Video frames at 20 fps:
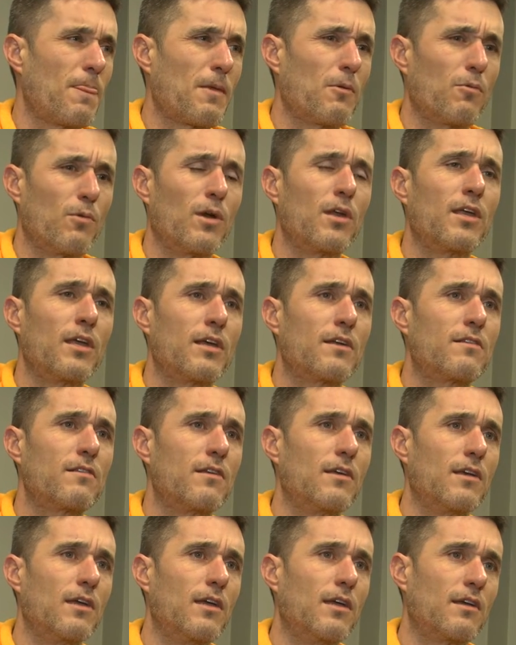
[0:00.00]
really
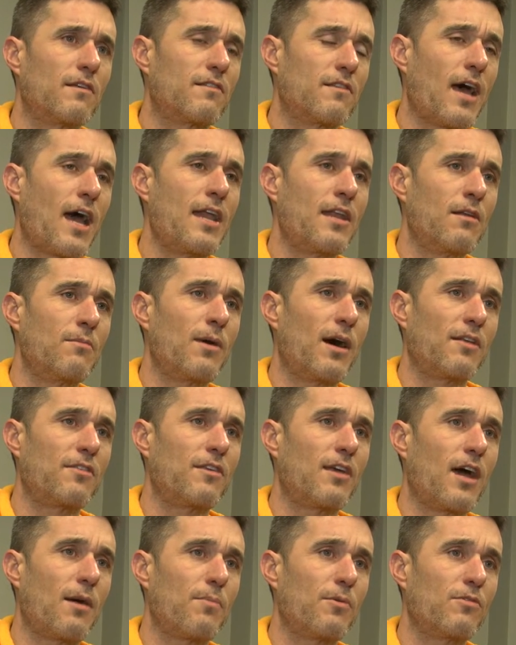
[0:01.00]
excited about
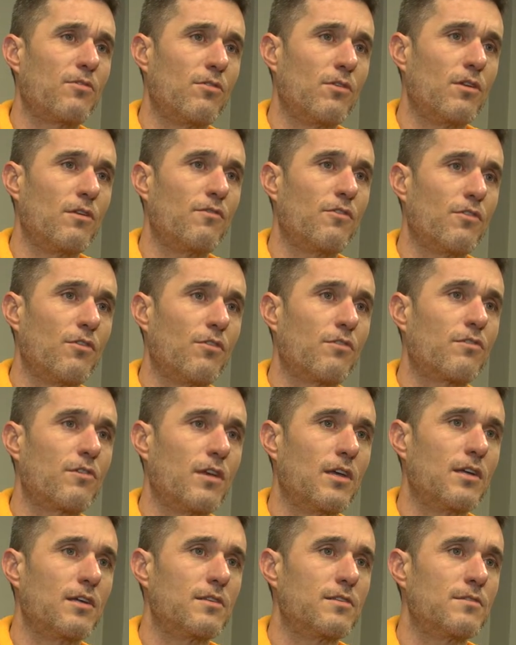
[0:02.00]
the opportunity for those
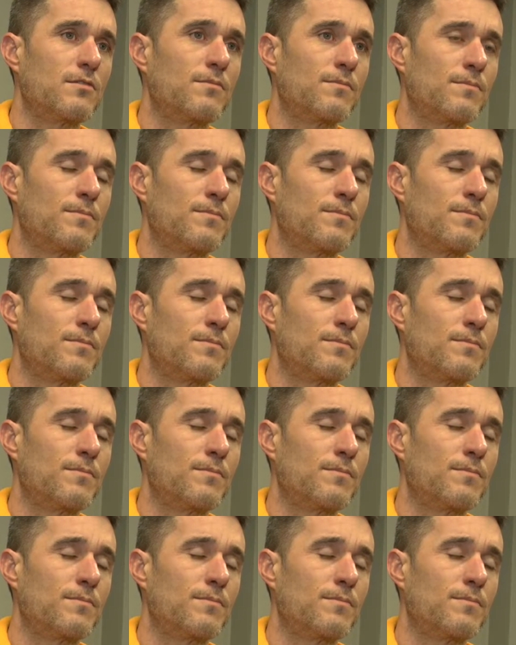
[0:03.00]
kids.